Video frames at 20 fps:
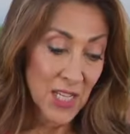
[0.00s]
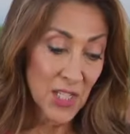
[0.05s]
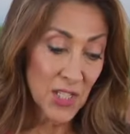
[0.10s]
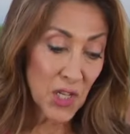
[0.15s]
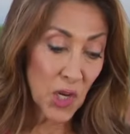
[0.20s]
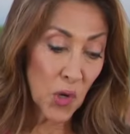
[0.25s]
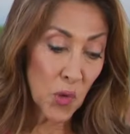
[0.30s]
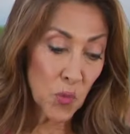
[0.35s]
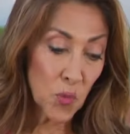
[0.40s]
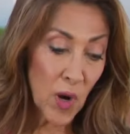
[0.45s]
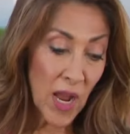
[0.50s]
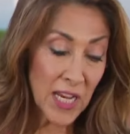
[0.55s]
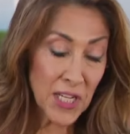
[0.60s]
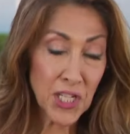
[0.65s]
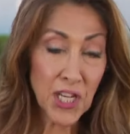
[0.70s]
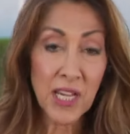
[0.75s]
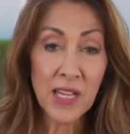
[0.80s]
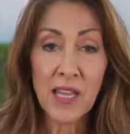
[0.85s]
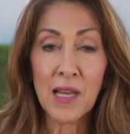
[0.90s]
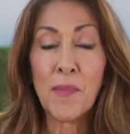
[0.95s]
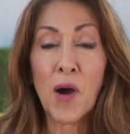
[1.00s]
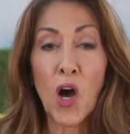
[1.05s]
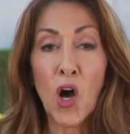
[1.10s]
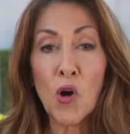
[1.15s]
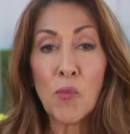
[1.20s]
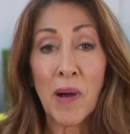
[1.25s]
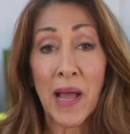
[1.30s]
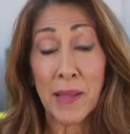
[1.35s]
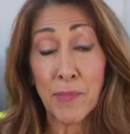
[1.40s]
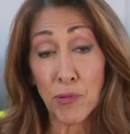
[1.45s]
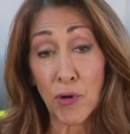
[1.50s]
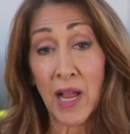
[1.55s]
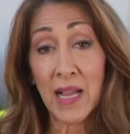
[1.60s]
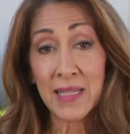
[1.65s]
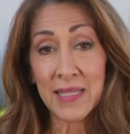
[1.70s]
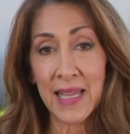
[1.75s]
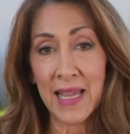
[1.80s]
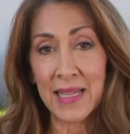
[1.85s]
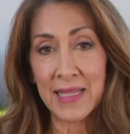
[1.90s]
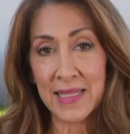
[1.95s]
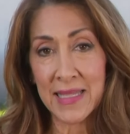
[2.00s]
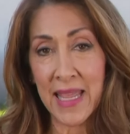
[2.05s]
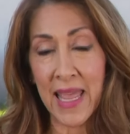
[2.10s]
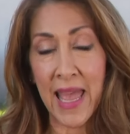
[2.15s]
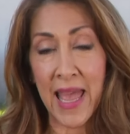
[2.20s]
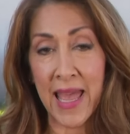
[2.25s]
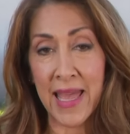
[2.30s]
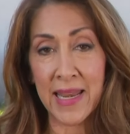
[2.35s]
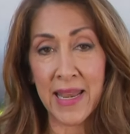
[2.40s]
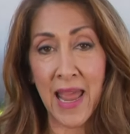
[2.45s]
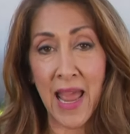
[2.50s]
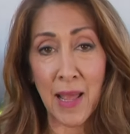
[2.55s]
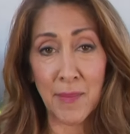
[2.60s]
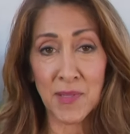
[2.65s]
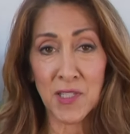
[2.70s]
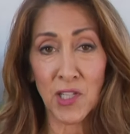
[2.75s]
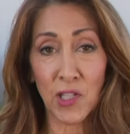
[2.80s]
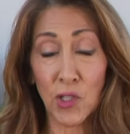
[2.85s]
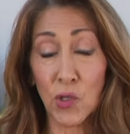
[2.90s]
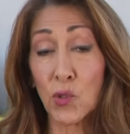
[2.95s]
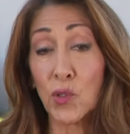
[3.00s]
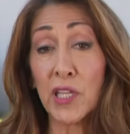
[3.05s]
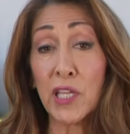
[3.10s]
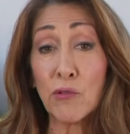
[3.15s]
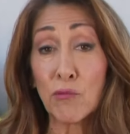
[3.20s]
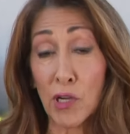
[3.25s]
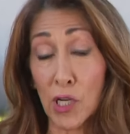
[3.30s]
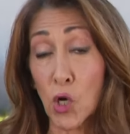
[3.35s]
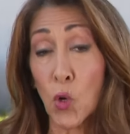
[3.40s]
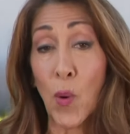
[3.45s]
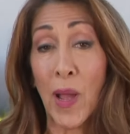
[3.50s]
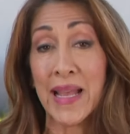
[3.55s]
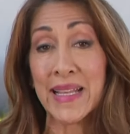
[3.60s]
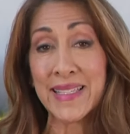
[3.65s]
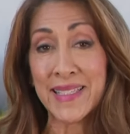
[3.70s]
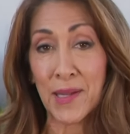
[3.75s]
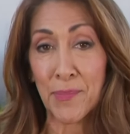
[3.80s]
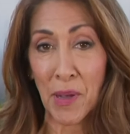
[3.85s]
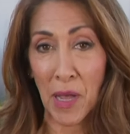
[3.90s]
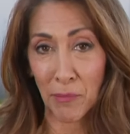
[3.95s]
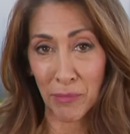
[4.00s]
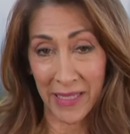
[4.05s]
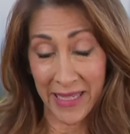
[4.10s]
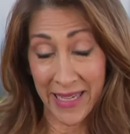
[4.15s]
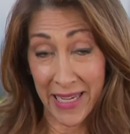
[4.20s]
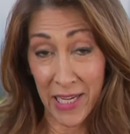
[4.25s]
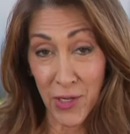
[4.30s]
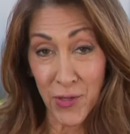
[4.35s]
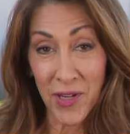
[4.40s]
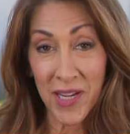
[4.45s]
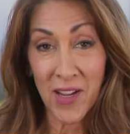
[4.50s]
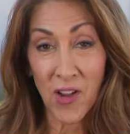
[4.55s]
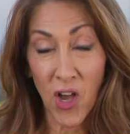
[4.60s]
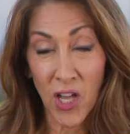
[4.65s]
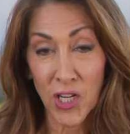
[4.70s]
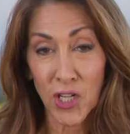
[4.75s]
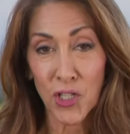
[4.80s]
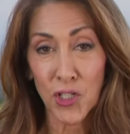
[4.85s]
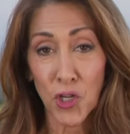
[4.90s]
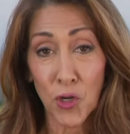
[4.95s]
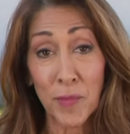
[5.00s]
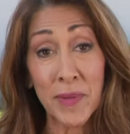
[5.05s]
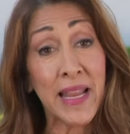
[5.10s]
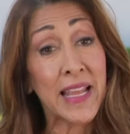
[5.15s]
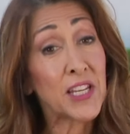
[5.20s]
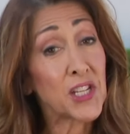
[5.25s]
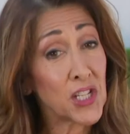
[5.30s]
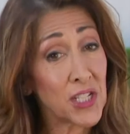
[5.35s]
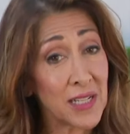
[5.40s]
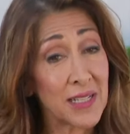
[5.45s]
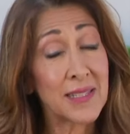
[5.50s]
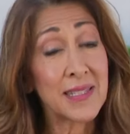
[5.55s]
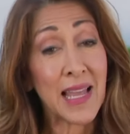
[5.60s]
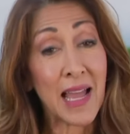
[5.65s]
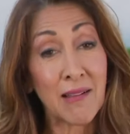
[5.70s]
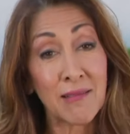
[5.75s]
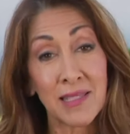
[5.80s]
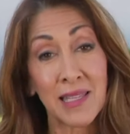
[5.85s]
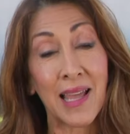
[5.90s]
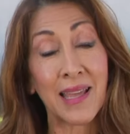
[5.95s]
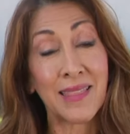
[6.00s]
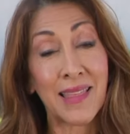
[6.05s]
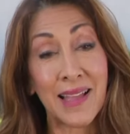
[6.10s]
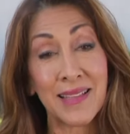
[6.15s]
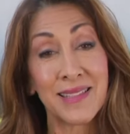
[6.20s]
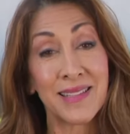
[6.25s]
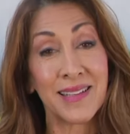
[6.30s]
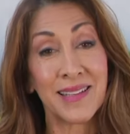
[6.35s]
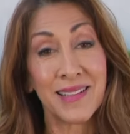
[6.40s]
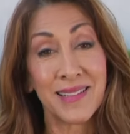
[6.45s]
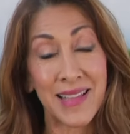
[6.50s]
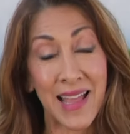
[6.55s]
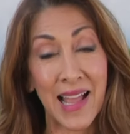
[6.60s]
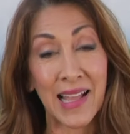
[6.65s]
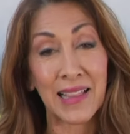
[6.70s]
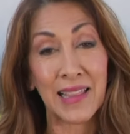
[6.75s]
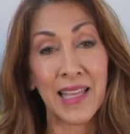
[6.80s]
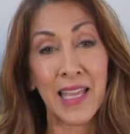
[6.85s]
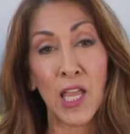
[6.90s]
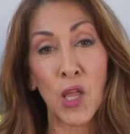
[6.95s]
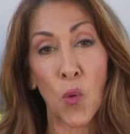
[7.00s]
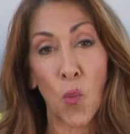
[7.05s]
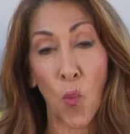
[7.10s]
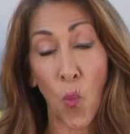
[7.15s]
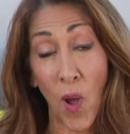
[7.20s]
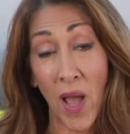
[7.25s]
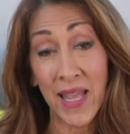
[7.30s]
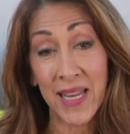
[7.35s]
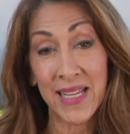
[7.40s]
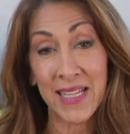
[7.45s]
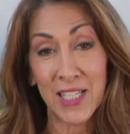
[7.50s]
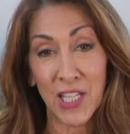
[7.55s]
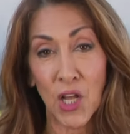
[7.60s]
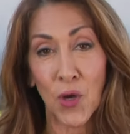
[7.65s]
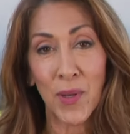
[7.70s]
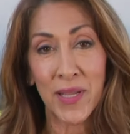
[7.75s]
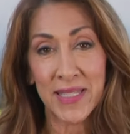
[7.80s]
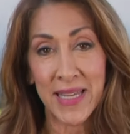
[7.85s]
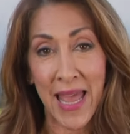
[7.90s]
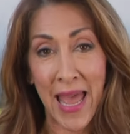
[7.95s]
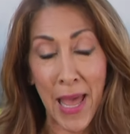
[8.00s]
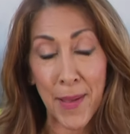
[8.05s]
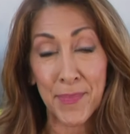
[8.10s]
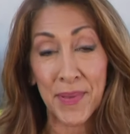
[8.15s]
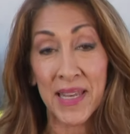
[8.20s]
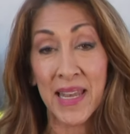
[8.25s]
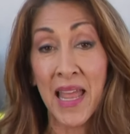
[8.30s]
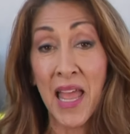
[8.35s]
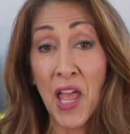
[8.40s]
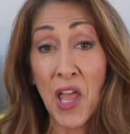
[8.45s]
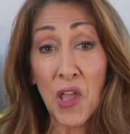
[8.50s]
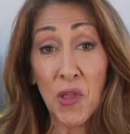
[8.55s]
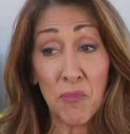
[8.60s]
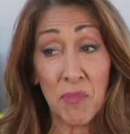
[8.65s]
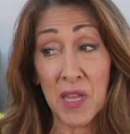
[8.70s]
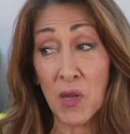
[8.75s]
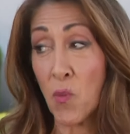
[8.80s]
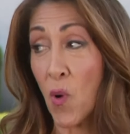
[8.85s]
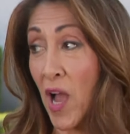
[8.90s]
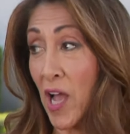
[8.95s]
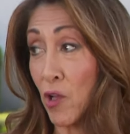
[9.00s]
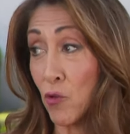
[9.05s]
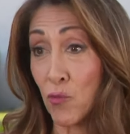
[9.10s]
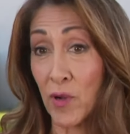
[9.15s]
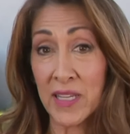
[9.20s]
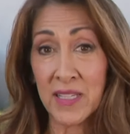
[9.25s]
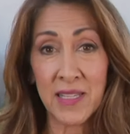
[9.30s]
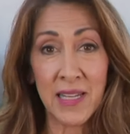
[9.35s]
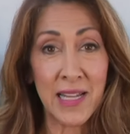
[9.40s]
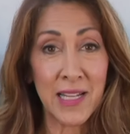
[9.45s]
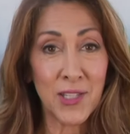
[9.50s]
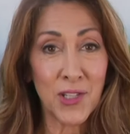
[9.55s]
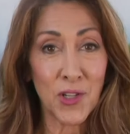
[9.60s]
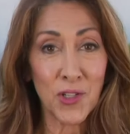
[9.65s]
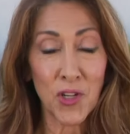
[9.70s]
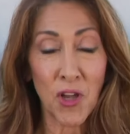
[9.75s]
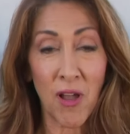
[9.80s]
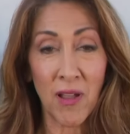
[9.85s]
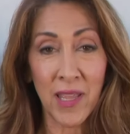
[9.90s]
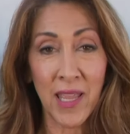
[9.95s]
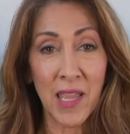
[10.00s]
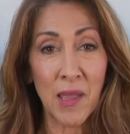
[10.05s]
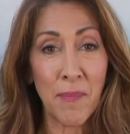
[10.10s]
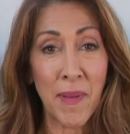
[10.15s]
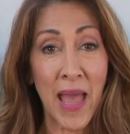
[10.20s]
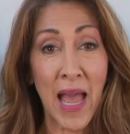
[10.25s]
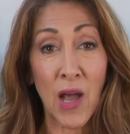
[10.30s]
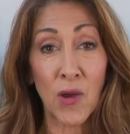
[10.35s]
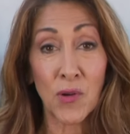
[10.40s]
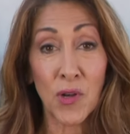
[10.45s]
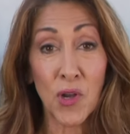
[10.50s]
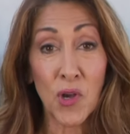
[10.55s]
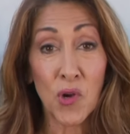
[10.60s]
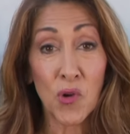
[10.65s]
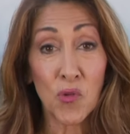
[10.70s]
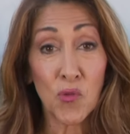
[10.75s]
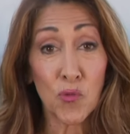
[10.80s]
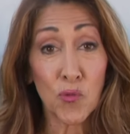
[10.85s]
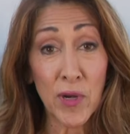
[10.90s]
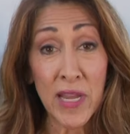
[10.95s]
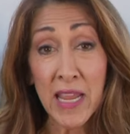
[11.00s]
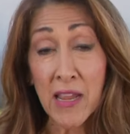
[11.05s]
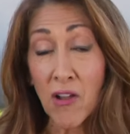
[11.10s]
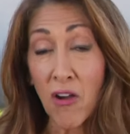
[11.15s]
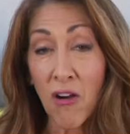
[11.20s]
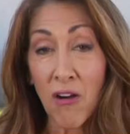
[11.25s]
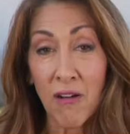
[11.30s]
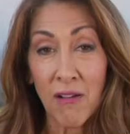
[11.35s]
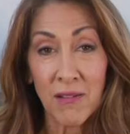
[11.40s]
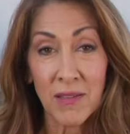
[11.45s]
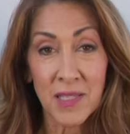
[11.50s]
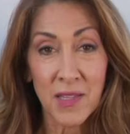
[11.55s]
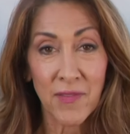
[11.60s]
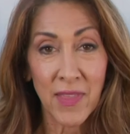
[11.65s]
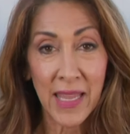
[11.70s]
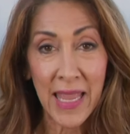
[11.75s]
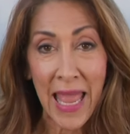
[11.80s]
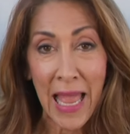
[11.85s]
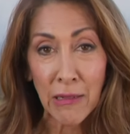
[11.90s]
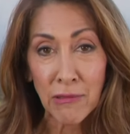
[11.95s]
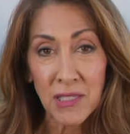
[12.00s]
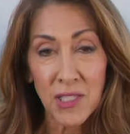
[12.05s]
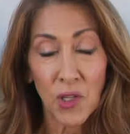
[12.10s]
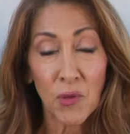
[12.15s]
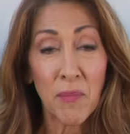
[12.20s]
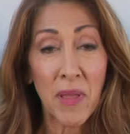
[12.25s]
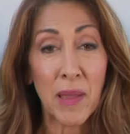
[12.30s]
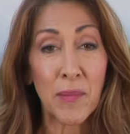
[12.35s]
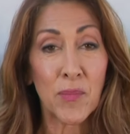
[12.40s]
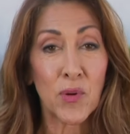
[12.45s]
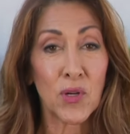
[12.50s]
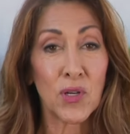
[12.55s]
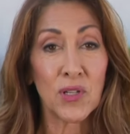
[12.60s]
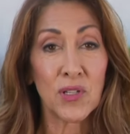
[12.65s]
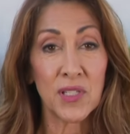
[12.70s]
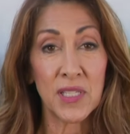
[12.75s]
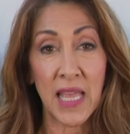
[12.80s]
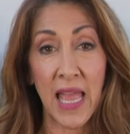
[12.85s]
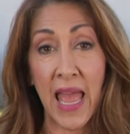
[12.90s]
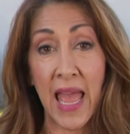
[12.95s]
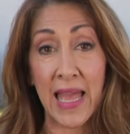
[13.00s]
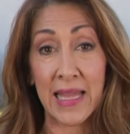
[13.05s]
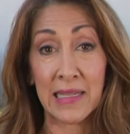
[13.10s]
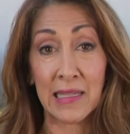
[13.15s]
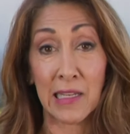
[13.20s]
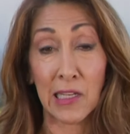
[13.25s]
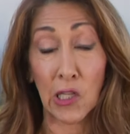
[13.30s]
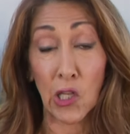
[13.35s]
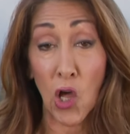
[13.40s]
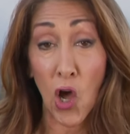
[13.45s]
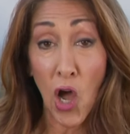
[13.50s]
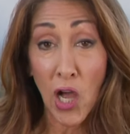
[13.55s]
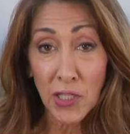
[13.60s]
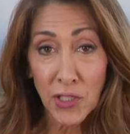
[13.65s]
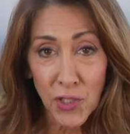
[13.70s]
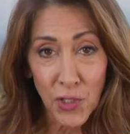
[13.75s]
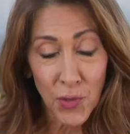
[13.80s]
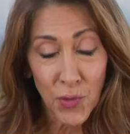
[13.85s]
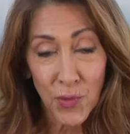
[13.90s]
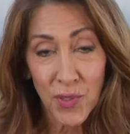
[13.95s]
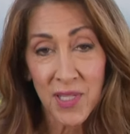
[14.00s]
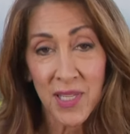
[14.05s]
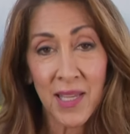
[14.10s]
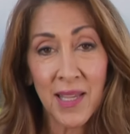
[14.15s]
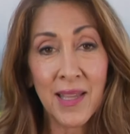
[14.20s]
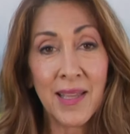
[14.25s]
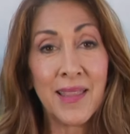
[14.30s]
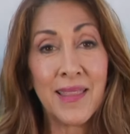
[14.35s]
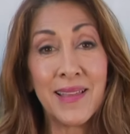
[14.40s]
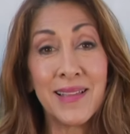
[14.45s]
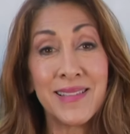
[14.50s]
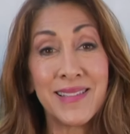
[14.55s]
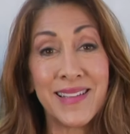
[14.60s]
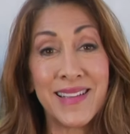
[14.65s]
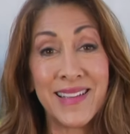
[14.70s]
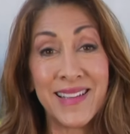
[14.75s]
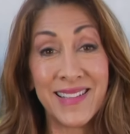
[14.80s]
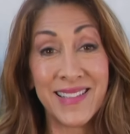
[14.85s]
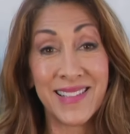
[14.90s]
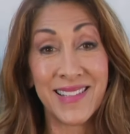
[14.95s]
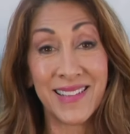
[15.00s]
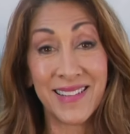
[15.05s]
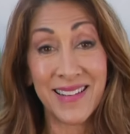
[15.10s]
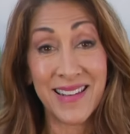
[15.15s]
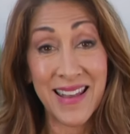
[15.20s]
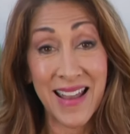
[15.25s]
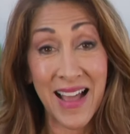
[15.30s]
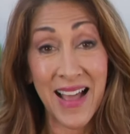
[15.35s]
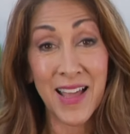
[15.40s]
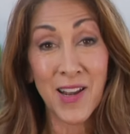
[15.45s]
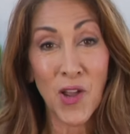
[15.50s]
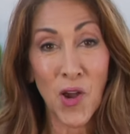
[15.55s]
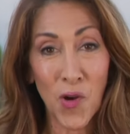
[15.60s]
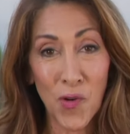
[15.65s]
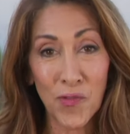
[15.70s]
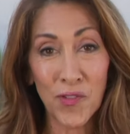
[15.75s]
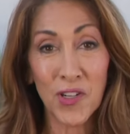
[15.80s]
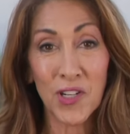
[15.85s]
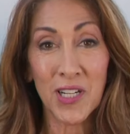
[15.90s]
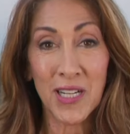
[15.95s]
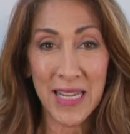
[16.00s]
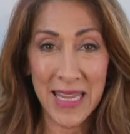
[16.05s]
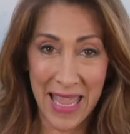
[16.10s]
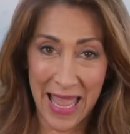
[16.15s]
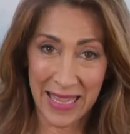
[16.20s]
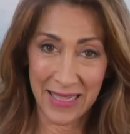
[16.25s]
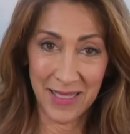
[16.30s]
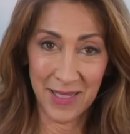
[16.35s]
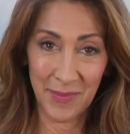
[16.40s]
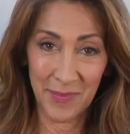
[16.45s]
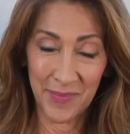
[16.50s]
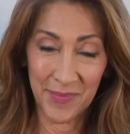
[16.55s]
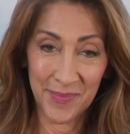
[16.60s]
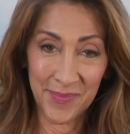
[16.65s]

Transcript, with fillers: So Rasha Cameau, by process, can absolutely request a public hearing on her termination. It sounds like that's exactly what is going to happen. Meanwhile, residents are talking about recalls of the council members and lawsuits. This is not over yet.